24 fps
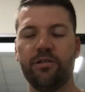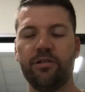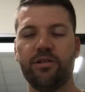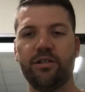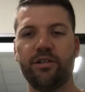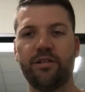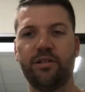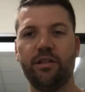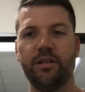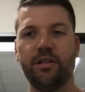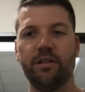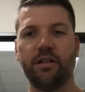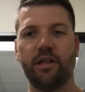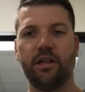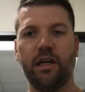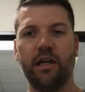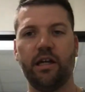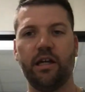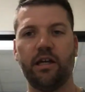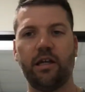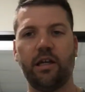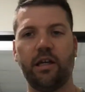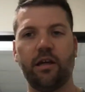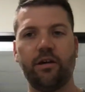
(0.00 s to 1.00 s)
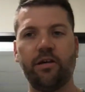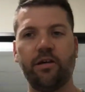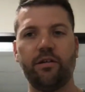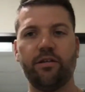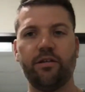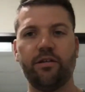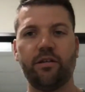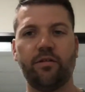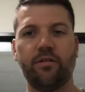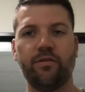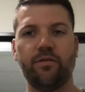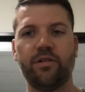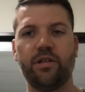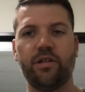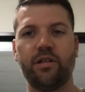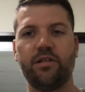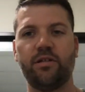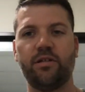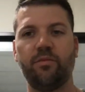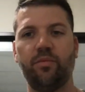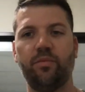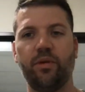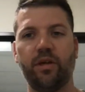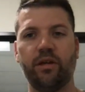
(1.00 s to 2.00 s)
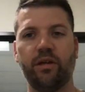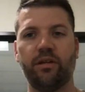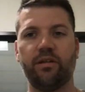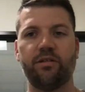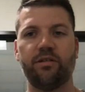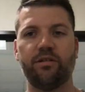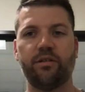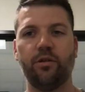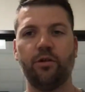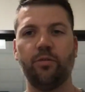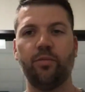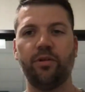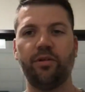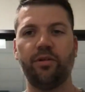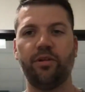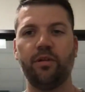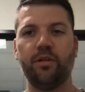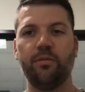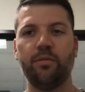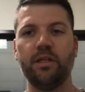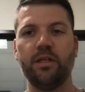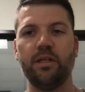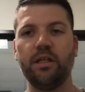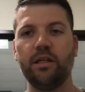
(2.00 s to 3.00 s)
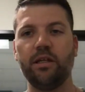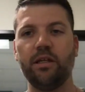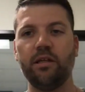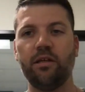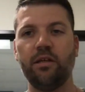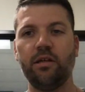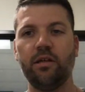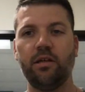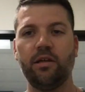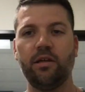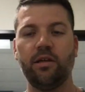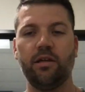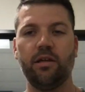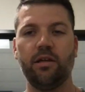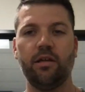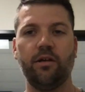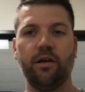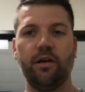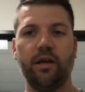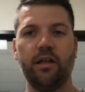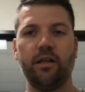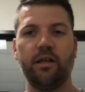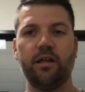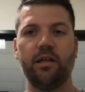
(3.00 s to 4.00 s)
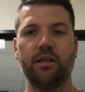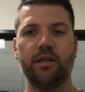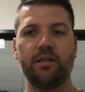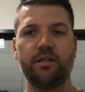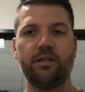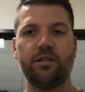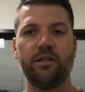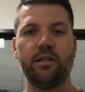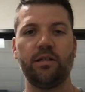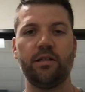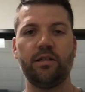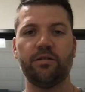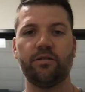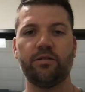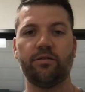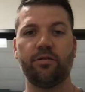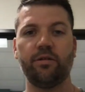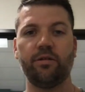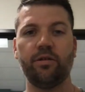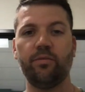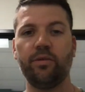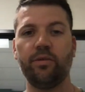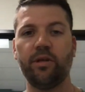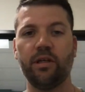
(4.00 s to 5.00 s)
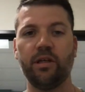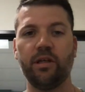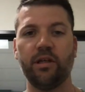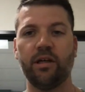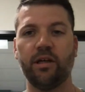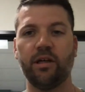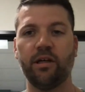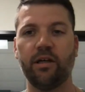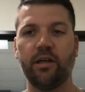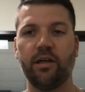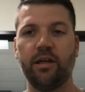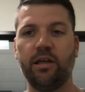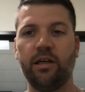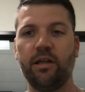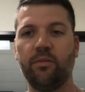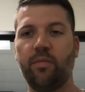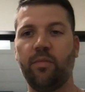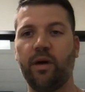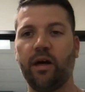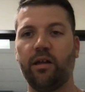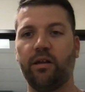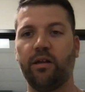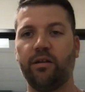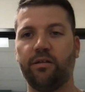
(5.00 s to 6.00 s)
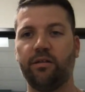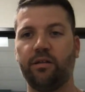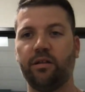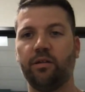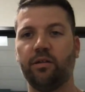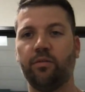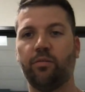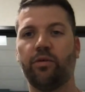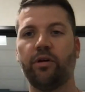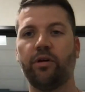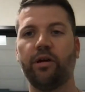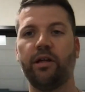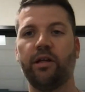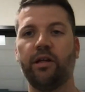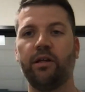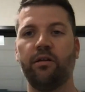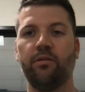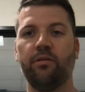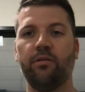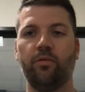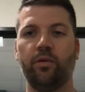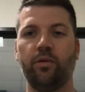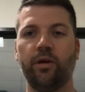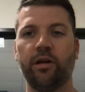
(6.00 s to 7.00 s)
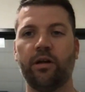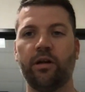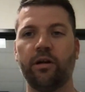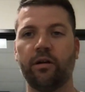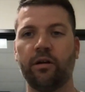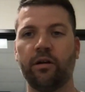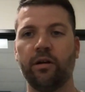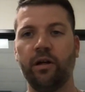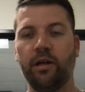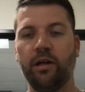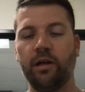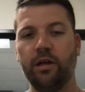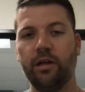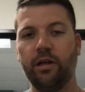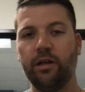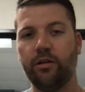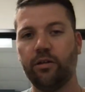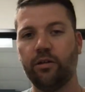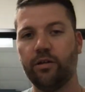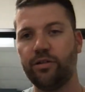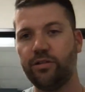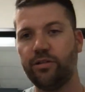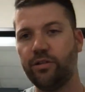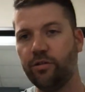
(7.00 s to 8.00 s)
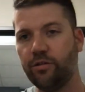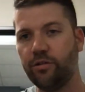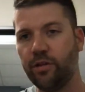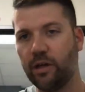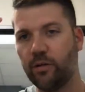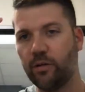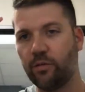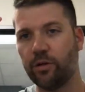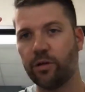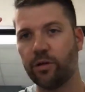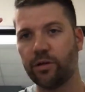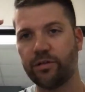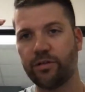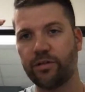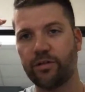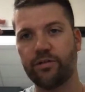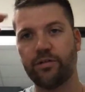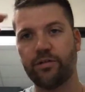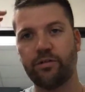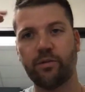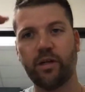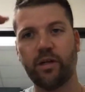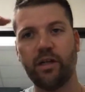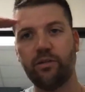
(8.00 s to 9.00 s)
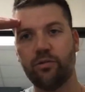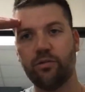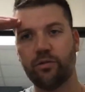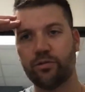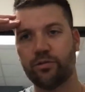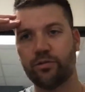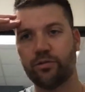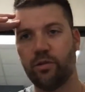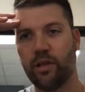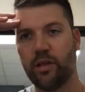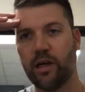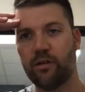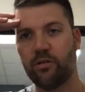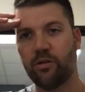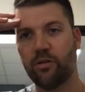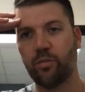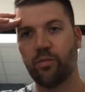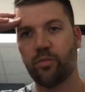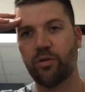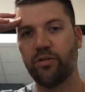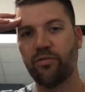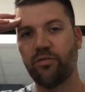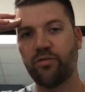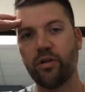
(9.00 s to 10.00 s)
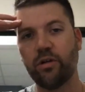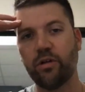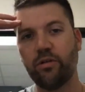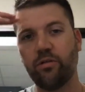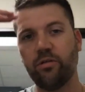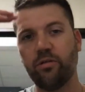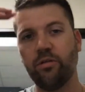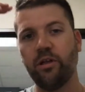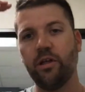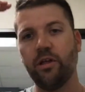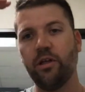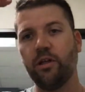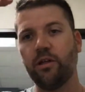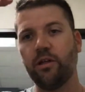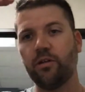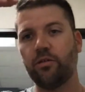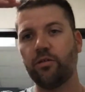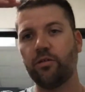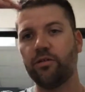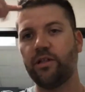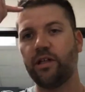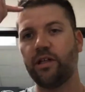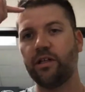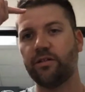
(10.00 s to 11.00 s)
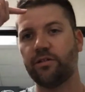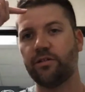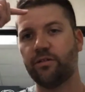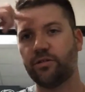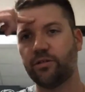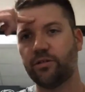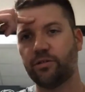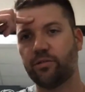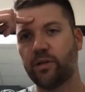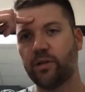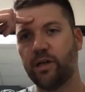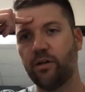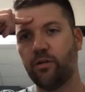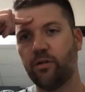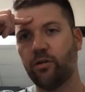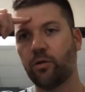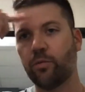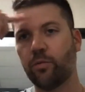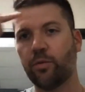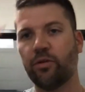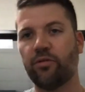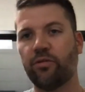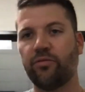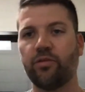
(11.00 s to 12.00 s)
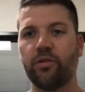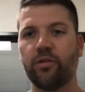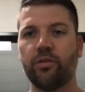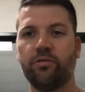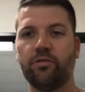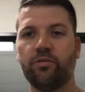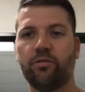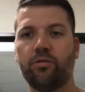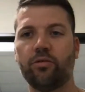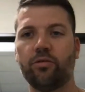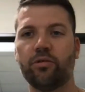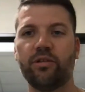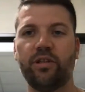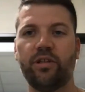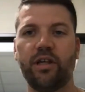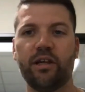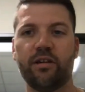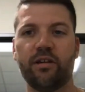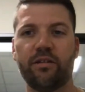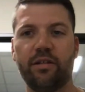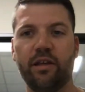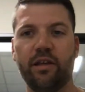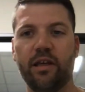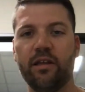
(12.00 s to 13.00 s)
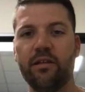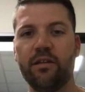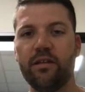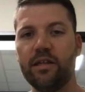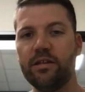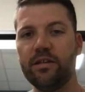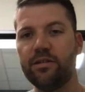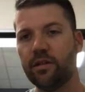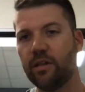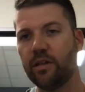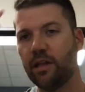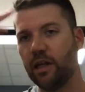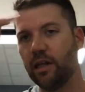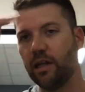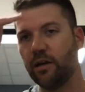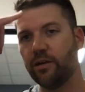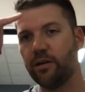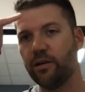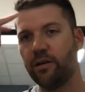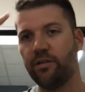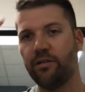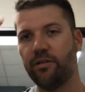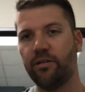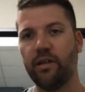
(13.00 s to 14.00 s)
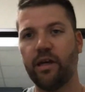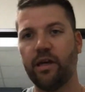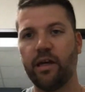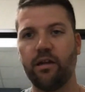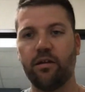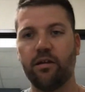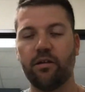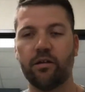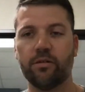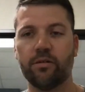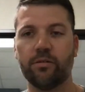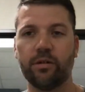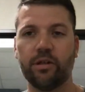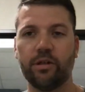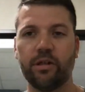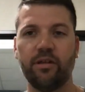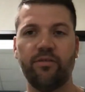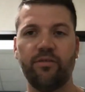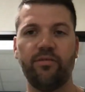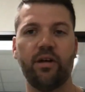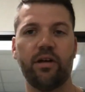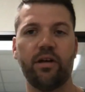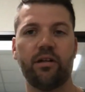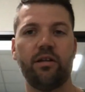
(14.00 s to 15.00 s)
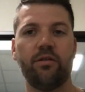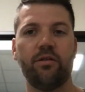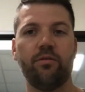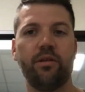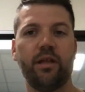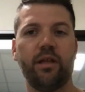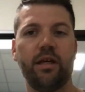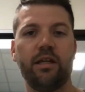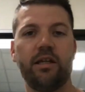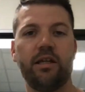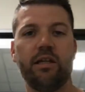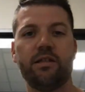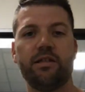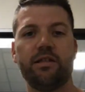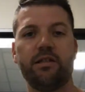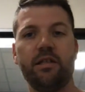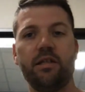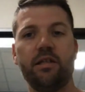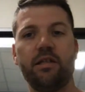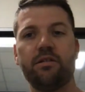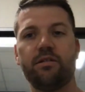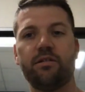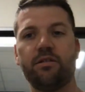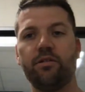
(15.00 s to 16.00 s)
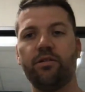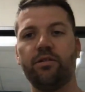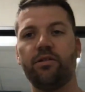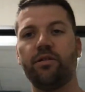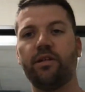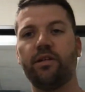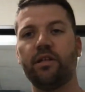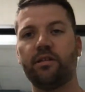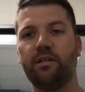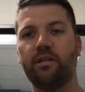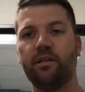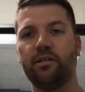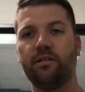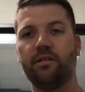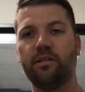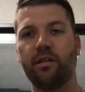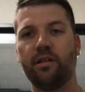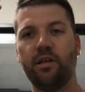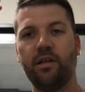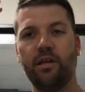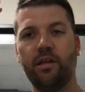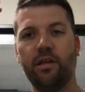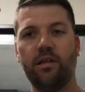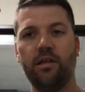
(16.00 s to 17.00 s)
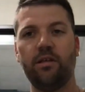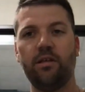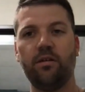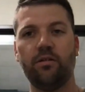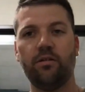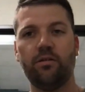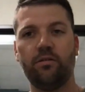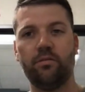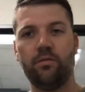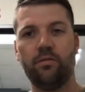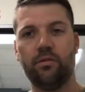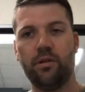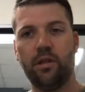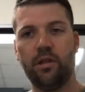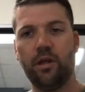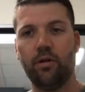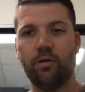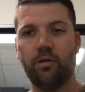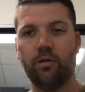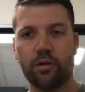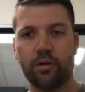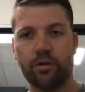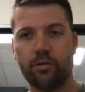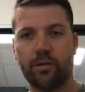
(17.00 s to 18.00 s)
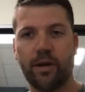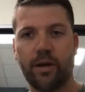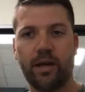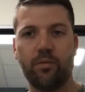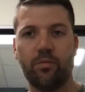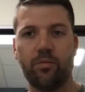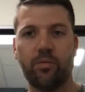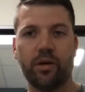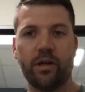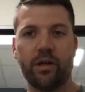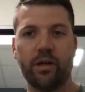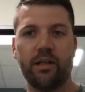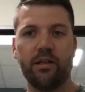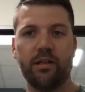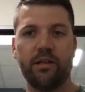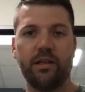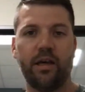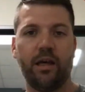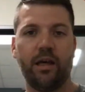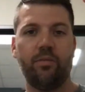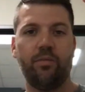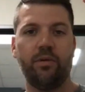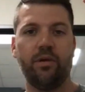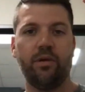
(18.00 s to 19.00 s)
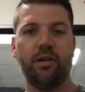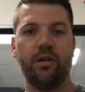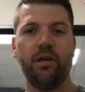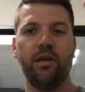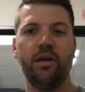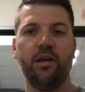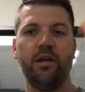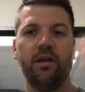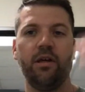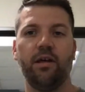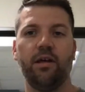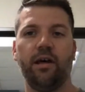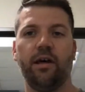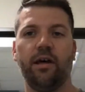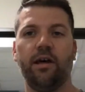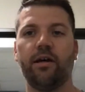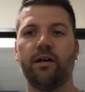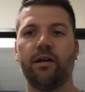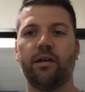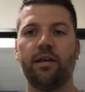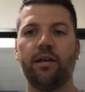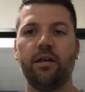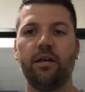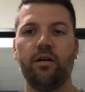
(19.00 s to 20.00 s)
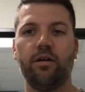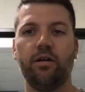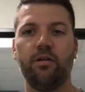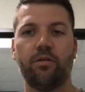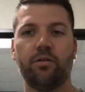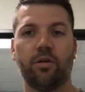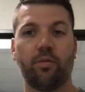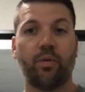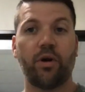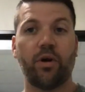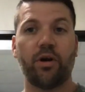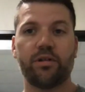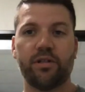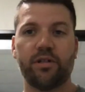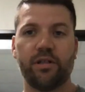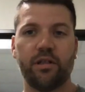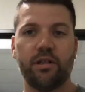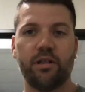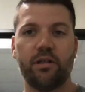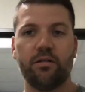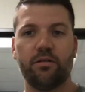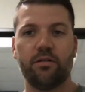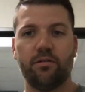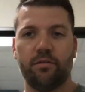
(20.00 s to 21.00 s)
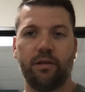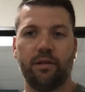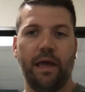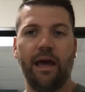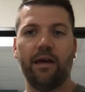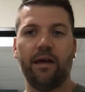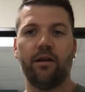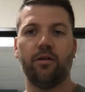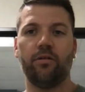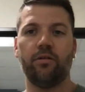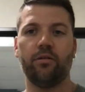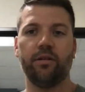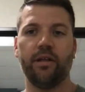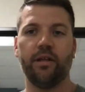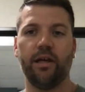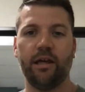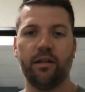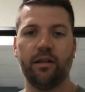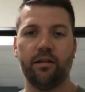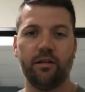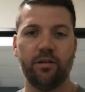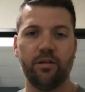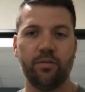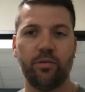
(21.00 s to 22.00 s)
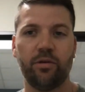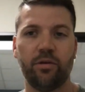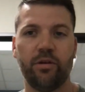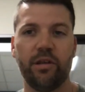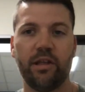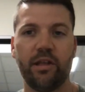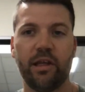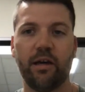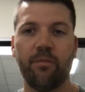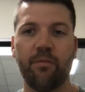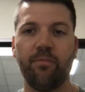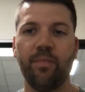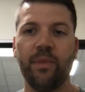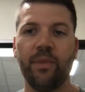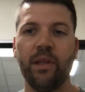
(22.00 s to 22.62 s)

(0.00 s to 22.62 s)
just to kind of carry this conversation beyond the scope of CBD, ADHD is going to be an imbalance in the brain where, there's two networks. There's a right dorsal lateral prefrontal cortex and there's a right orbital frontal cortex. And these are the areas that are really affected with ADHD. So you get this, lower right brain type of kiddo or person, adult at this point in time,